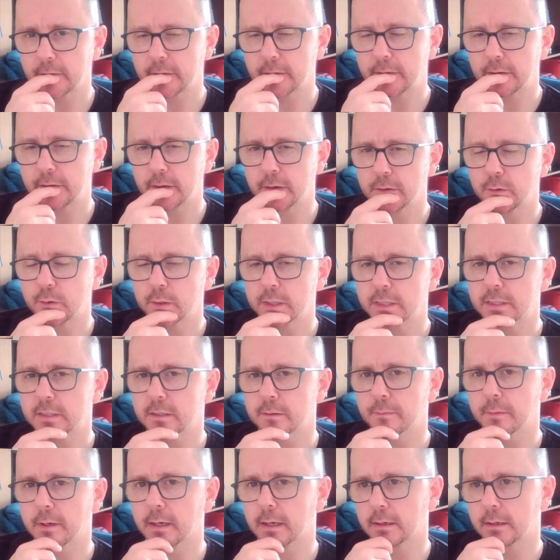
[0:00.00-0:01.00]
No question
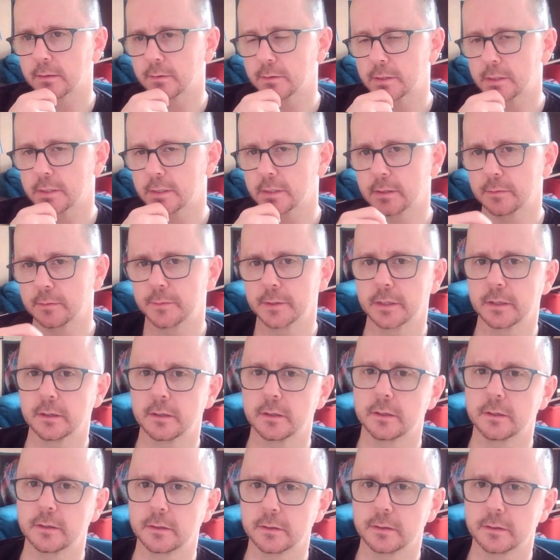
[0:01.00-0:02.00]
mark, which is a bit
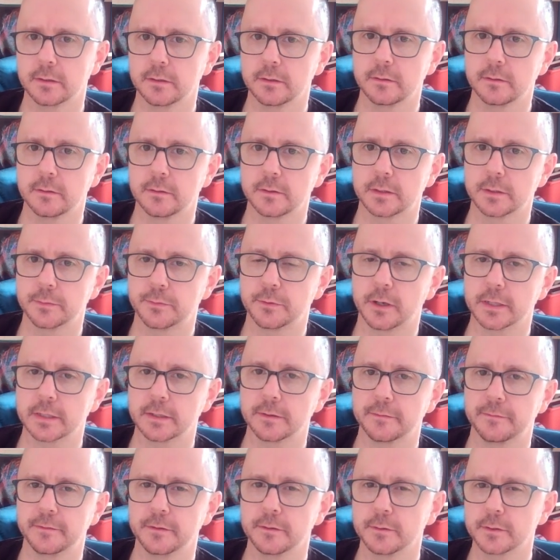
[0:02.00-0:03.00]
surprising. It
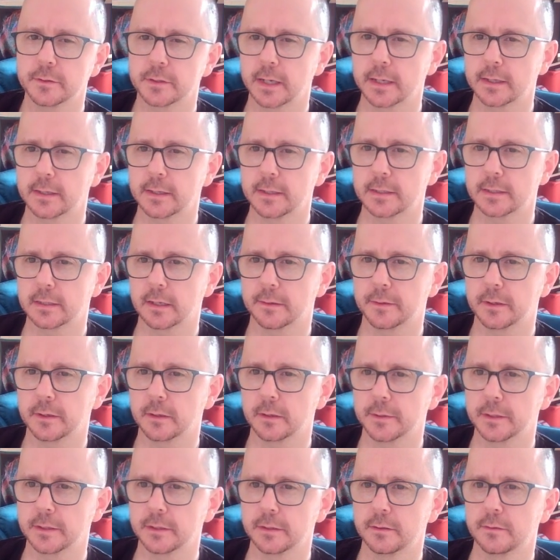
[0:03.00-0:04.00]
feels like there's something a
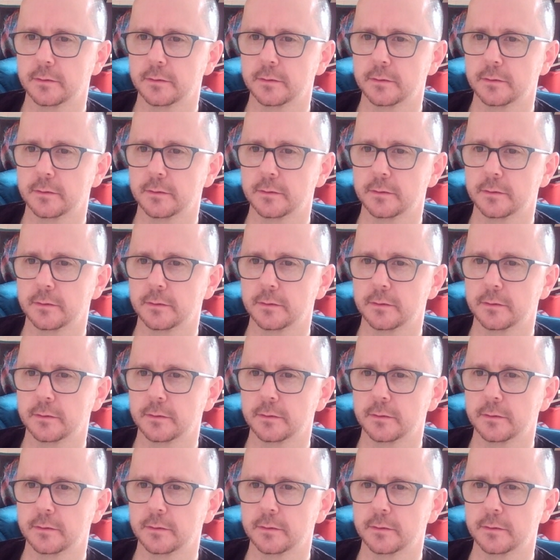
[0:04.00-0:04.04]
bit